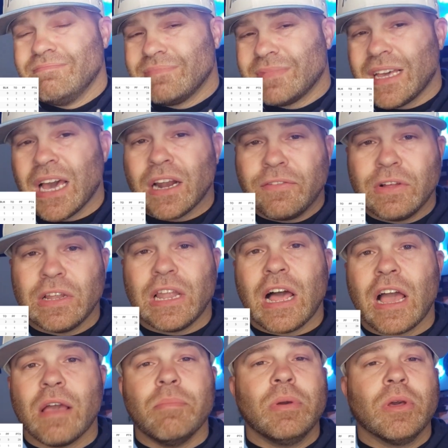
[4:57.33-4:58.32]
kind of a
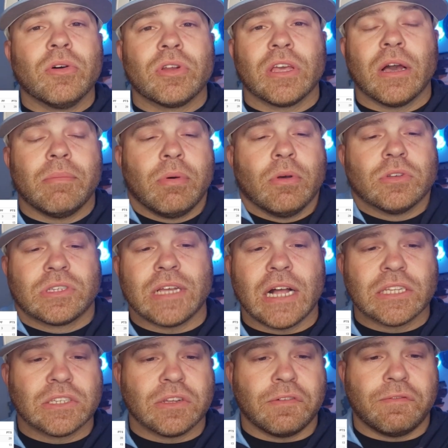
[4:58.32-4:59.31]
liability on both
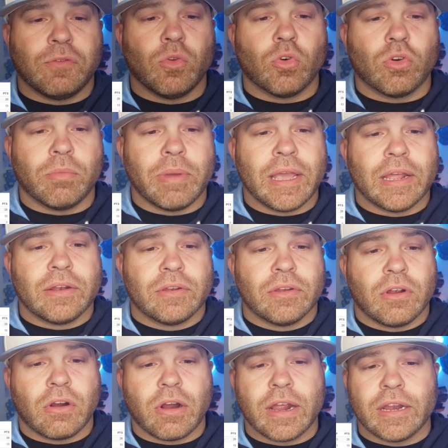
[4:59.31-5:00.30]
sides of the floor, man.
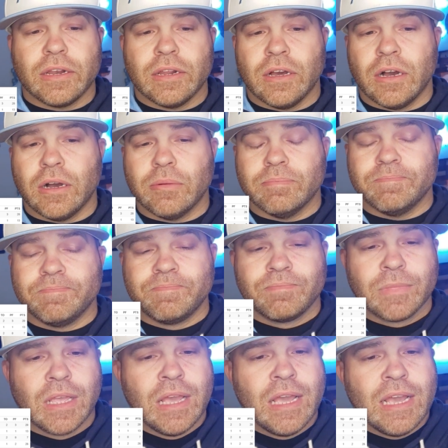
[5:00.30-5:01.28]
All right.
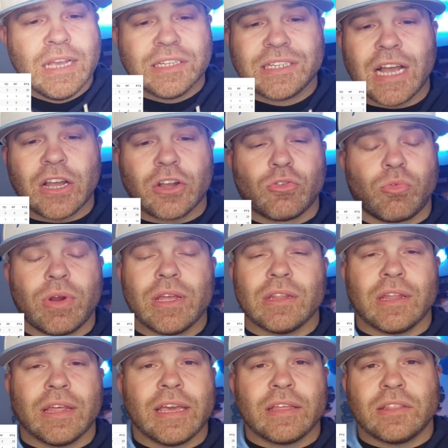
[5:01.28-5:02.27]
He's got great
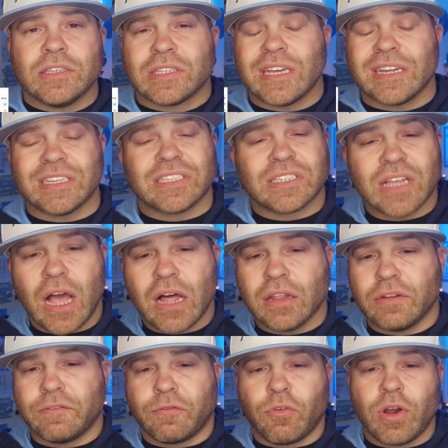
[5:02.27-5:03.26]
length. He's got a
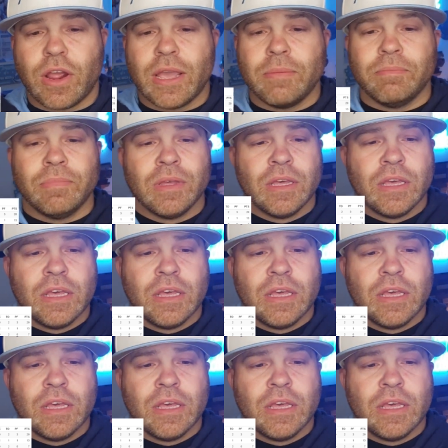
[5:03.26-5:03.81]
solid frame.